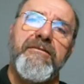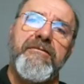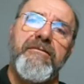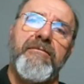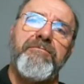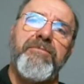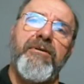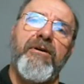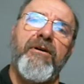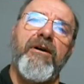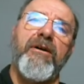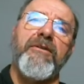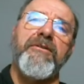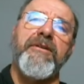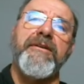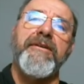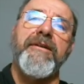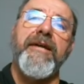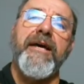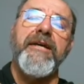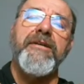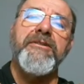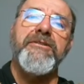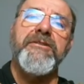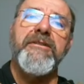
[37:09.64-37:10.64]
upon the
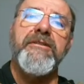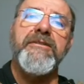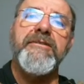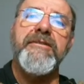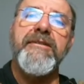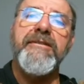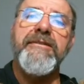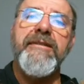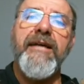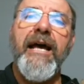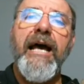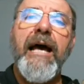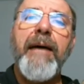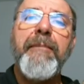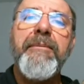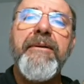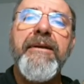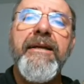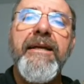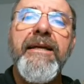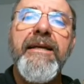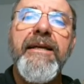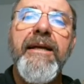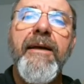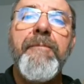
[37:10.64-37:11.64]
nations is
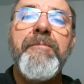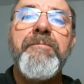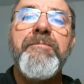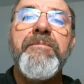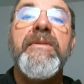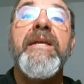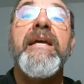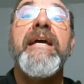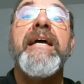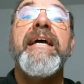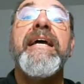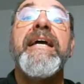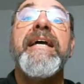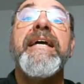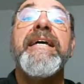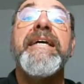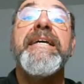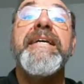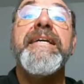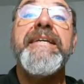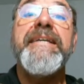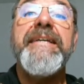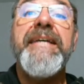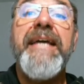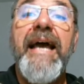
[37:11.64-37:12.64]
happening?
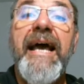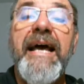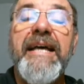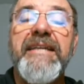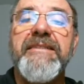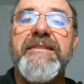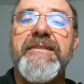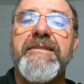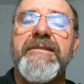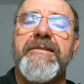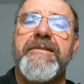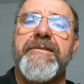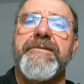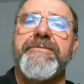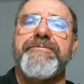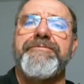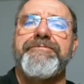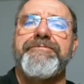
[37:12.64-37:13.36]
Yes.